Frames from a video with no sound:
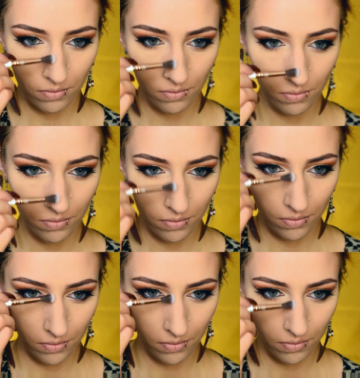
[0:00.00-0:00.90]

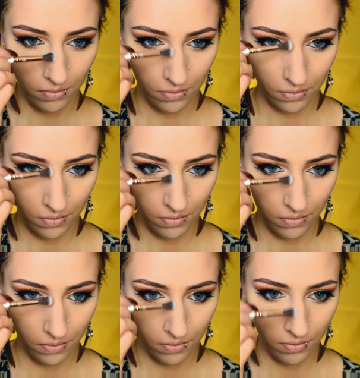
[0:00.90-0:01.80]

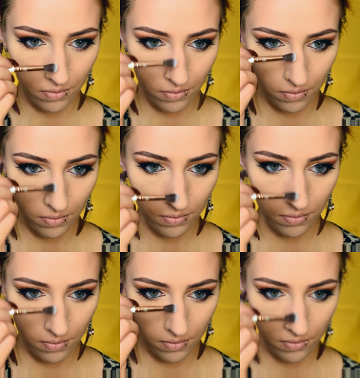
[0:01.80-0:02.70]
(silence)